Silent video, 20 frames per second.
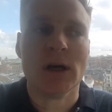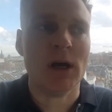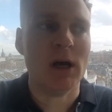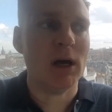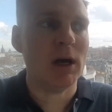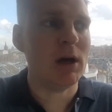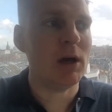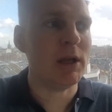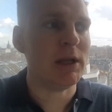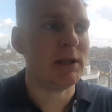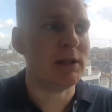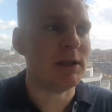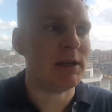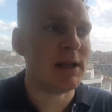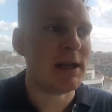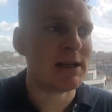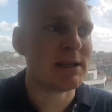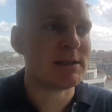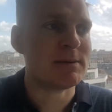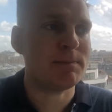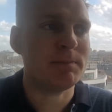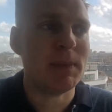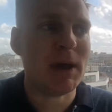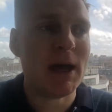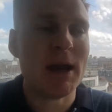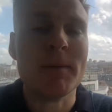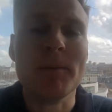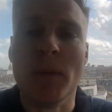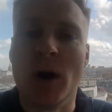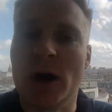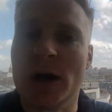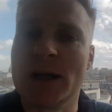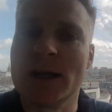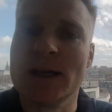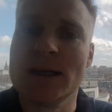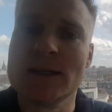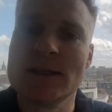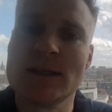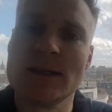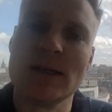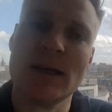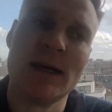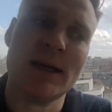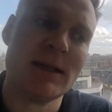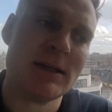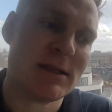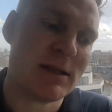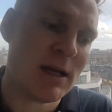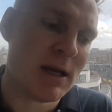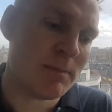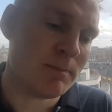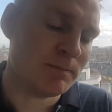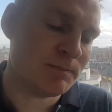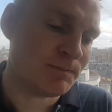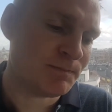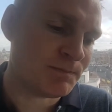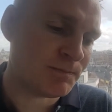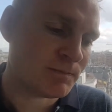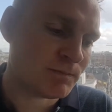uh, in the next bear market. And um,